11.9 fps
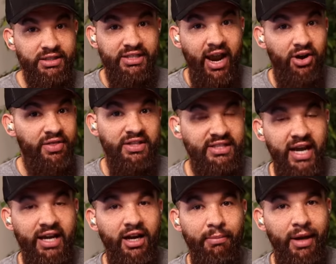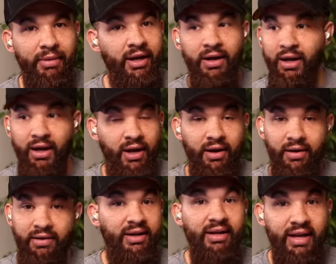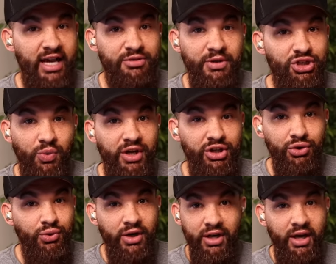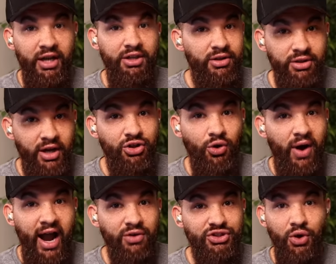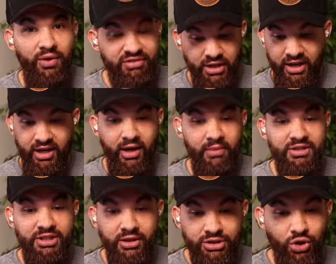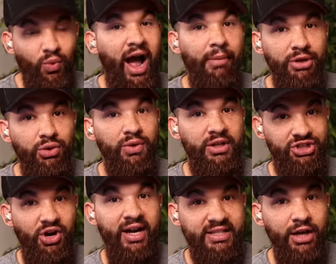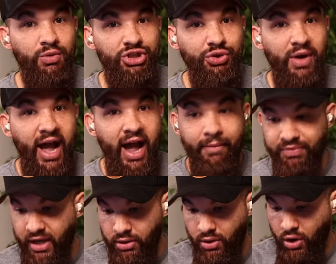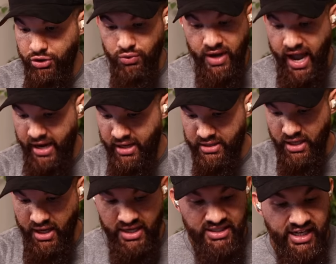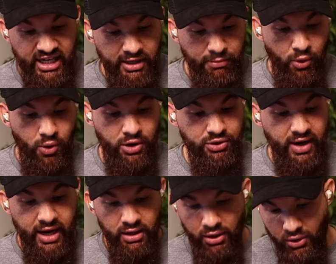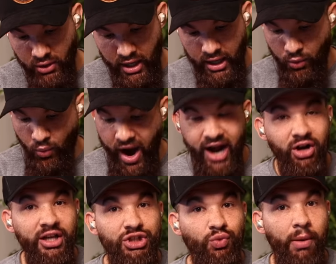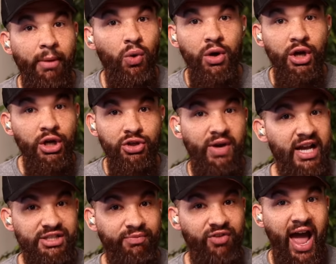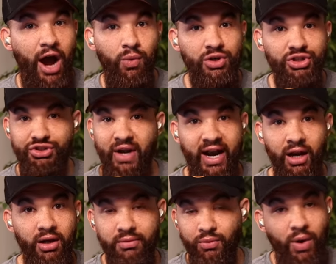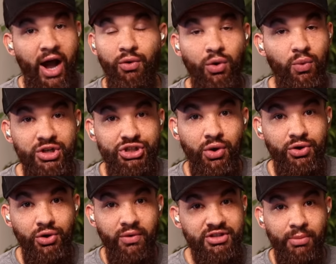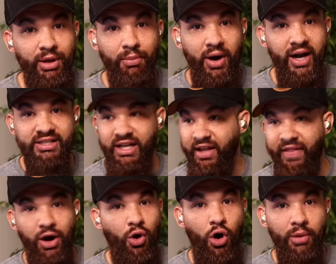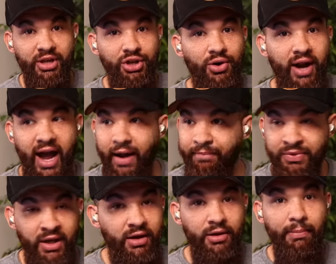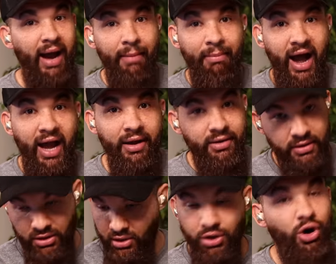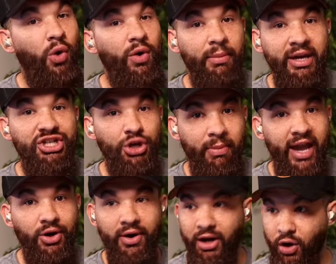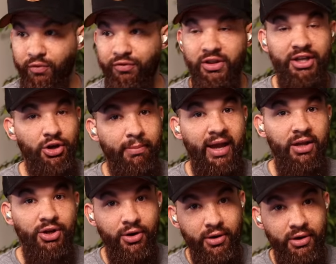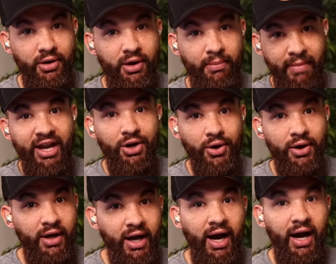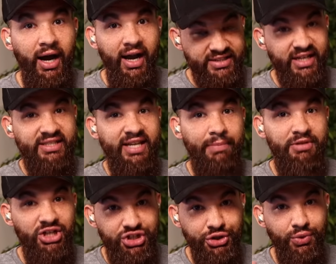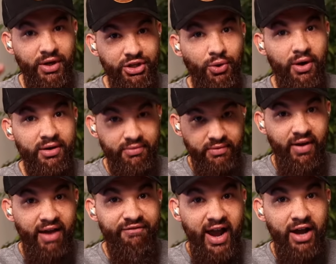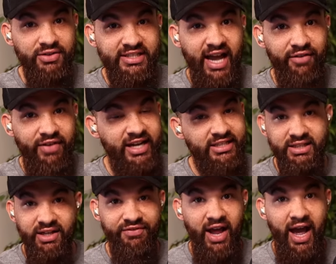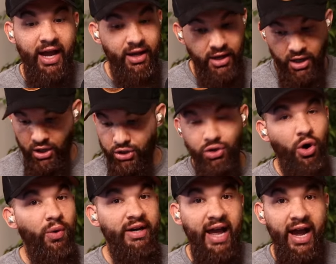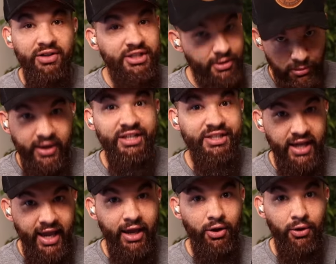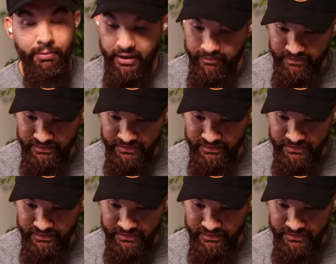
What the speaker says: and scared of the Second Amendment, that's between you and your household. If somebody comes to rob you and try to take what you got, and all you got is a keyboard, you got a little wireless remote, you got some flowers, you got I don't know what you're gonna do if somebody breaks in and they're armed and you're not. Bye-bye. You're going to meet your maker, and hopefully your maker has accepted you and have found salvation, because if not, you're going down to the brinks of hell. But